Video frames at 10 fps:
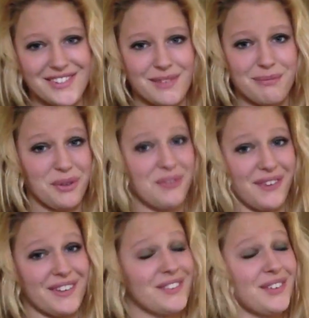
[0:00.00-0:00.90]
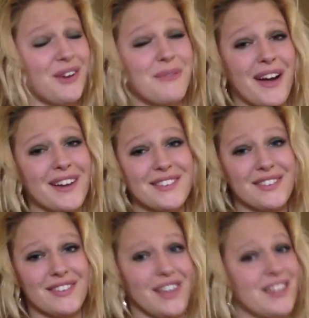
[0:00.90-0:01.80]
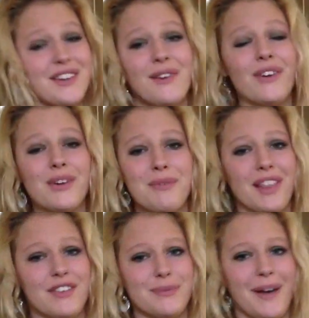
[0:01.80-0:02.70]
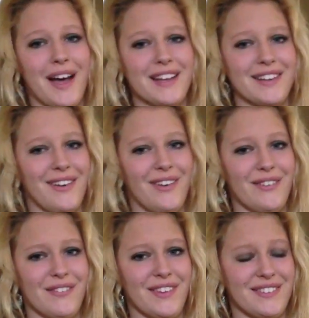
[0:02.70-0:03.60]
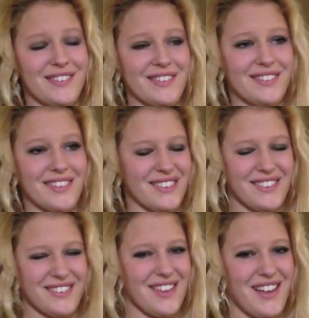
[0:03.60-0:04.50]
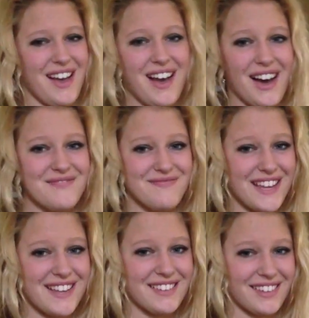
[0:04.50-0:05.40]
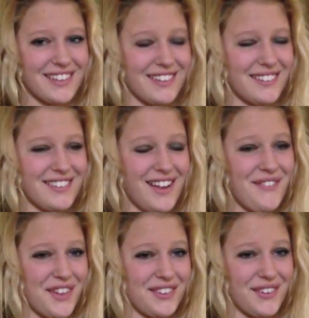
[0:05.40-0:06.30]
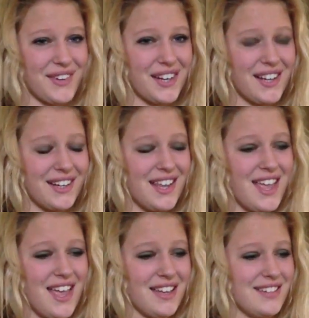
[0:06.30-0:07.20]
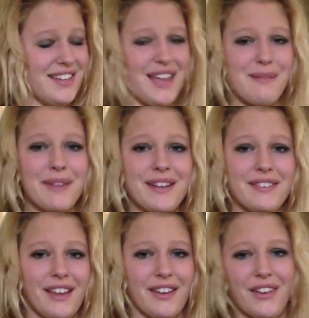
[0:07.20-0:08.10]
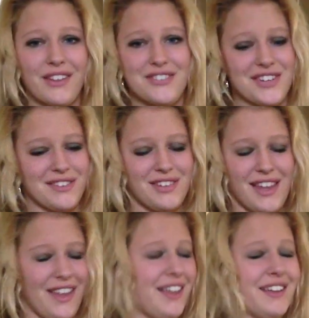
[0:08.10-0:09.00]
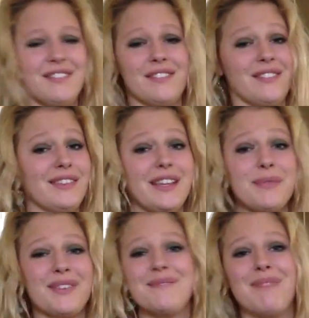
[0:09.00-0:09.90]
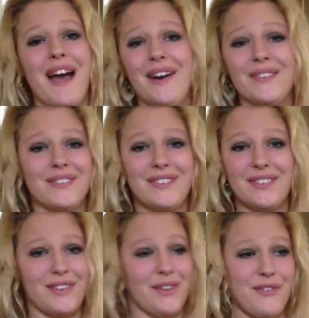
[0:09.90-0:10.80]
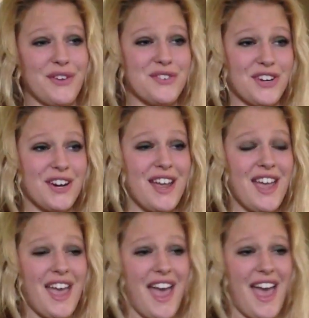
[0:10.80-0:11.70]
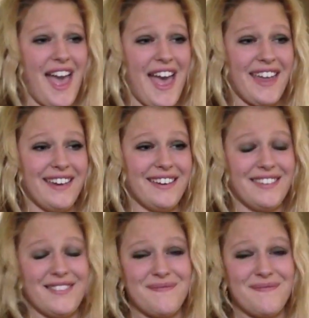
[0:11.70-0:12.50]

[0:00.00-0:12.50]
is improving so much, and you don't want to be left behind in all of this, this amazing stuff that's going on diabetes technology is taking leaps and bounds to the future. And